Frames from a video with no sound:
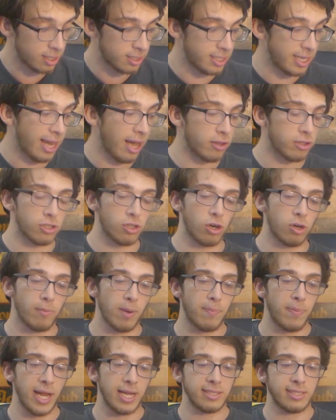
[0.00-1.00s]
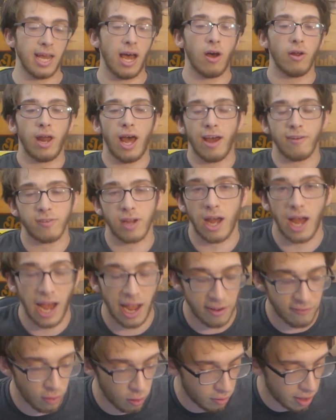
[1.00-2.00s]
to see how the tournament pans out.
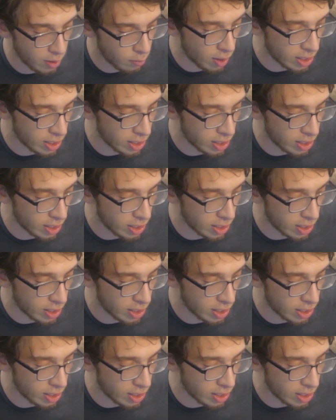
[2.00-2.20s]
I've already